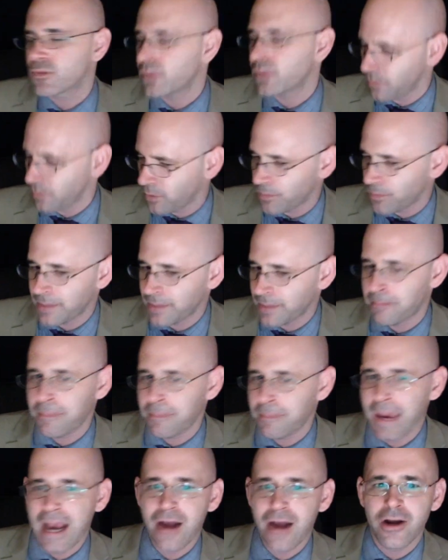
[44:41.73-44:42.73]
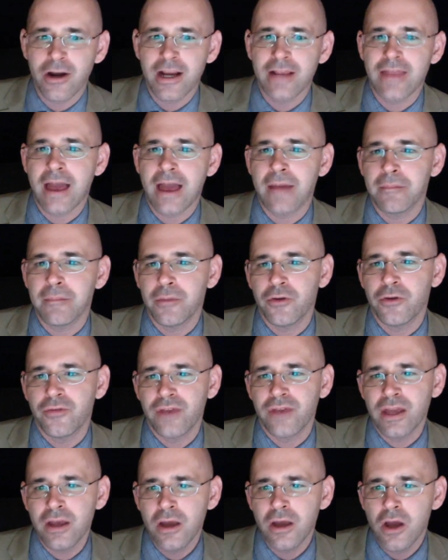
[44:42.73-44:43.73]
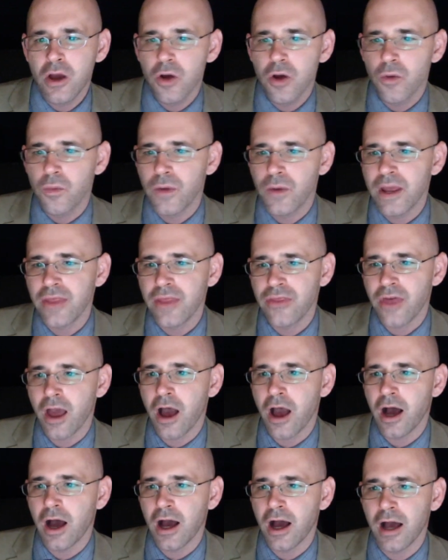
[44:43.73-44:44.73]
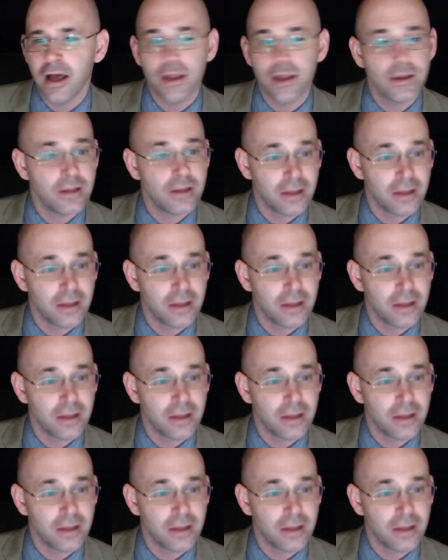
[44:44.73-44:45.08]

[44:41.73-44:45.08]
We will be pairing that movie with uh,